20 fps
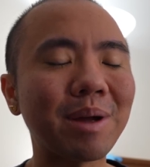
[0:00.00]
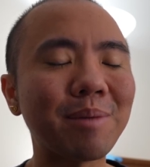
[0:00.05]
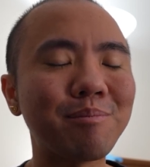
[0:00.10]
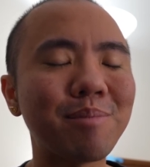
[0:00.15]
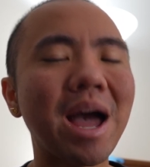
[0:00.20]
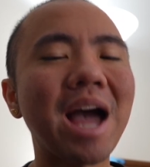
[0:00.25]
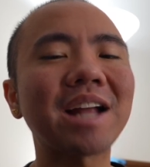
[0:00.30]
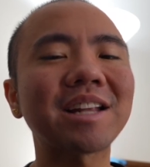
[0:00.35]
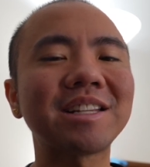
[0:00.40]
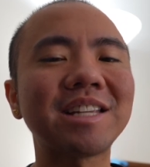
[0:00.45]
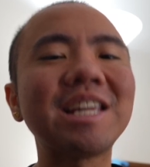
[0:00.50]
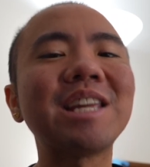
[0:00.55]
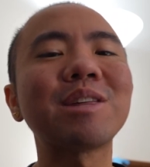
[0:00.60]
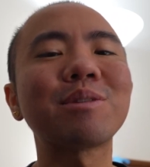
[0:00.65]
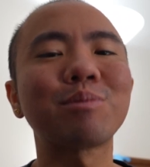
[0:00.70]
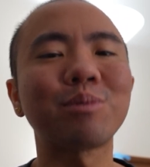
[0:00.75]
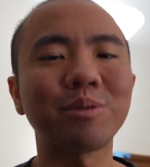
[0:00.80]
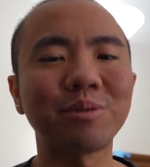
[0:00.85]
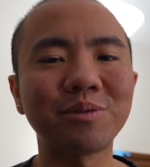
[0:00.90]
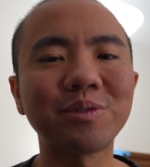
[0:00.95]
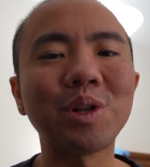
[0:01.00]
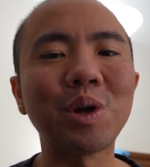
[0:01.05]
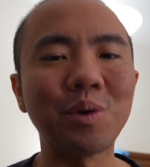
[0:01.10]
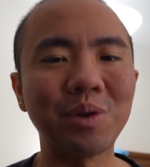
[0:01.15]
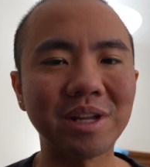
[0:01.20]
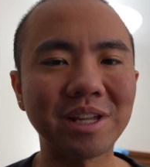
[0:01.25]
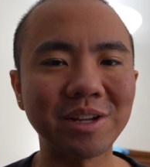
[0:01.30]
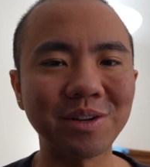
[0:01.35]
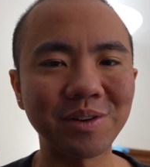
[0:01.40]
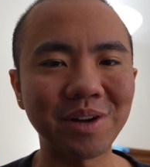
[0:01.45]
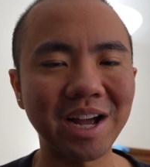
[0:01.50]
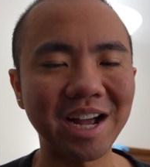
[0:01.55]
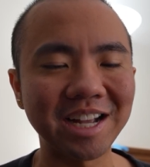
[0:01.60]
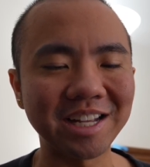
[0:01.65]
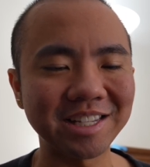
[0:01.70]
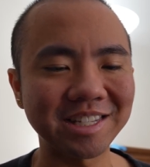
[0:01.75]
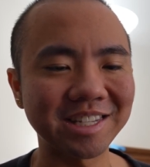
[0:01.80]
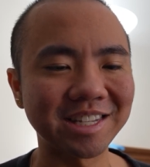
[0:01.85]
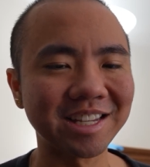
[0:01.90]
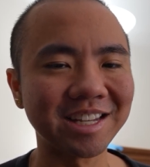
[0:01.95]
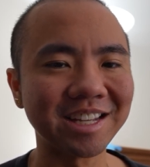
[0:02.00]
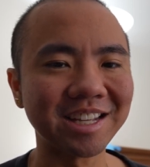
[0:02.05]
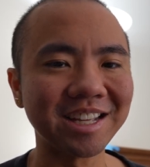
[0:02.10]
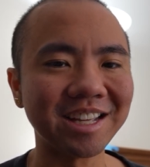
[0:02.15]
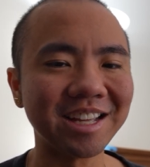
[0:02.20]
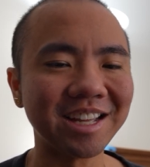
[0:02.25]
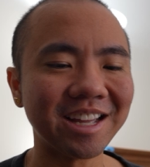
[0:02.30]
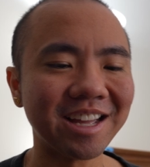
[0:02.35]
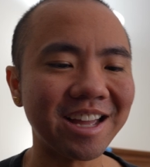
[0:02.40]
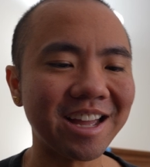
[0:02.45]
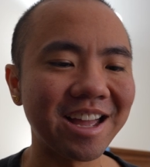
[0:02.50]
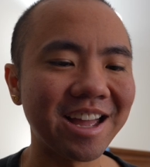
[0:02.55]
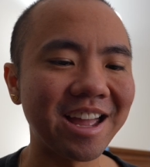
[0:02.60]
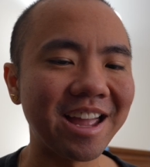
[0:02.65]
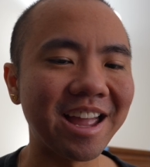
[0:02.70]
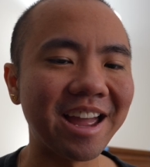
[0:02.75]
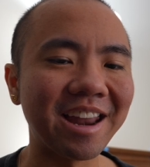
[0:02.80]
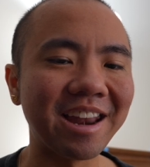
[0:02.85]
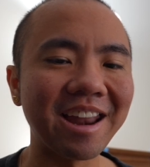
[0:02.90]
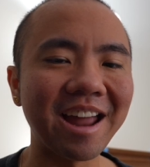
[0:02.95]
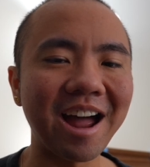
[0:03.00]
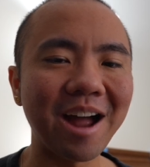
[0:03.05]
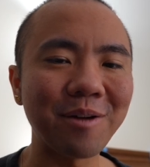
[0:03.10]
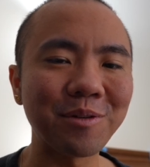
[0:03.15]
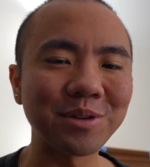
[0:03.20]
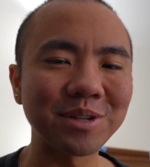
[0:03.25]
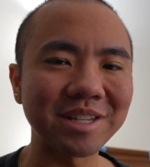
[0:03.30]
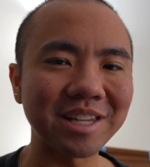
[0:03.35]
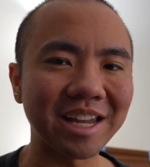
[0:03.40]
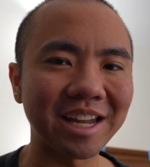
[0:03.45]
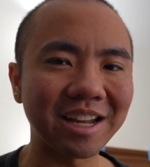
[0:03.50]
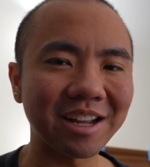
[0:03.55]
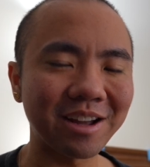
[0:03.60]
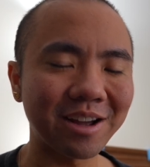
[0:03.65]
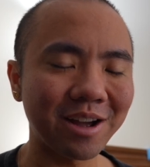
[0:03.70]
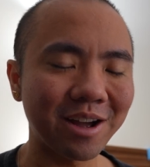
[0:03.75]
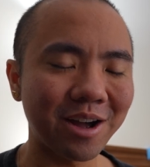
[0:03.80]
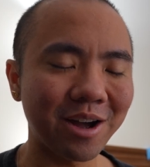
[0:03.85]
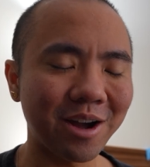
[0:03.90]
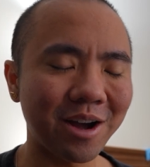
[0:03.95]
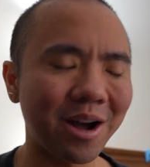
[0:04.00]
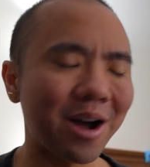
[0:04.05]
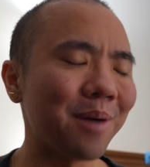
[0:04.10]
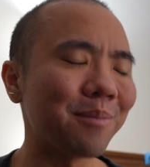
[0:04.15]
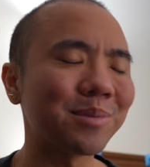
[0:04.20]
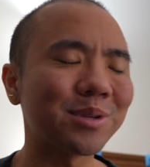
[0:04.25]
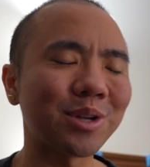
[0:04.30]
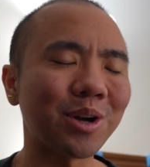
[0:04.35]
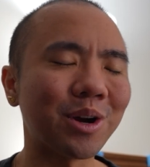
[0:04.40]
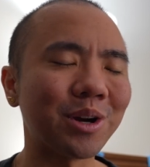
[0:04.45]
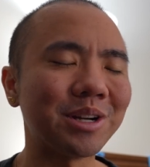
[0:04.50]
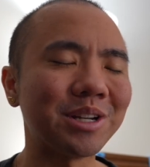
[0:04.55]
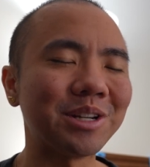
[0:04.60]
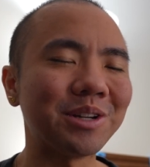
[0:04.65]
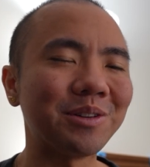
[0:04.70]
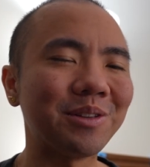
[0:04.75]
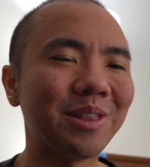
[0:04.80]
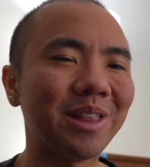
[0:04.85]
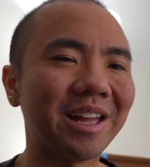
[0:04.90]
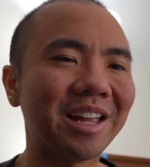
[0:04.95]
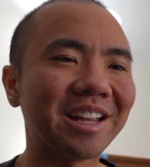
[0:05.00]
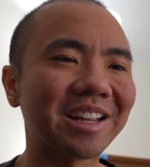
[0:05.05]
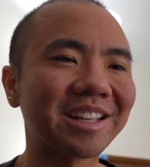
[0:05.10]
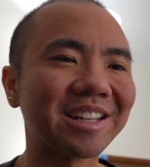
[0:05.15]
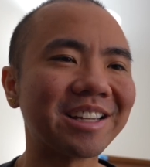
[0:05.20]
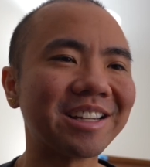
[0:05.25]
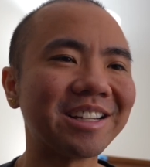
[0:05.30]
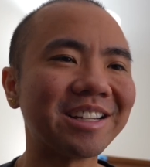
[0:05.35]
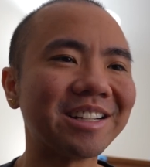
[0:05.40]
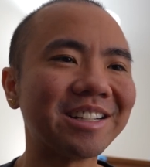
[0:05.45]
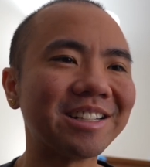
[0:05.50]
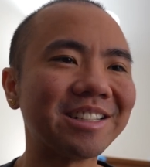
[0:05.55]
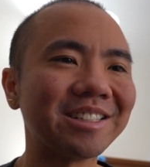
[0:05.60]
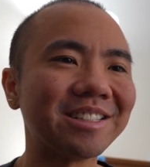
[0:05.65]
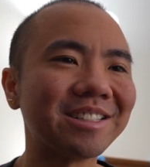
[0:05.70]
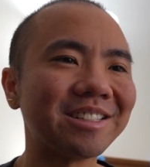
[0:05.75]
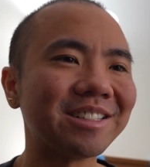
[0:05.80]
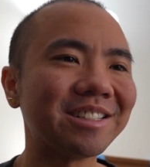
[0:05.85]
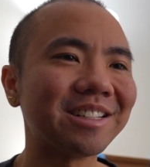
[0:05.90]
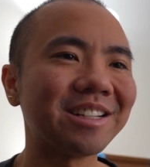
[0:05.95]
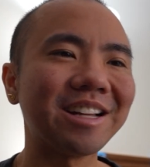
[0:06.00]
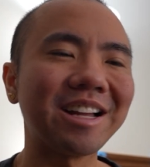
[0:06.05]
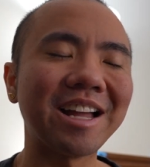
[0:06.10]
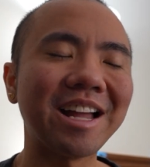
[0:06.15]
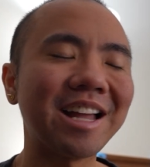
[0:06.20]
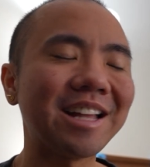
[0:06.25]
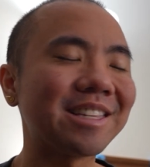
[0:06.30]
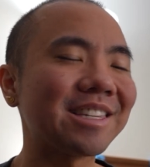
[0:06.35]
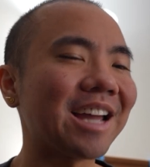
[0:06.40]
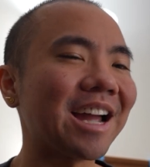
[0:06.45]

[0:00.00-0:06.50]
back teeth were floating, you guys. And I was like, I'm sorry, dude, like it's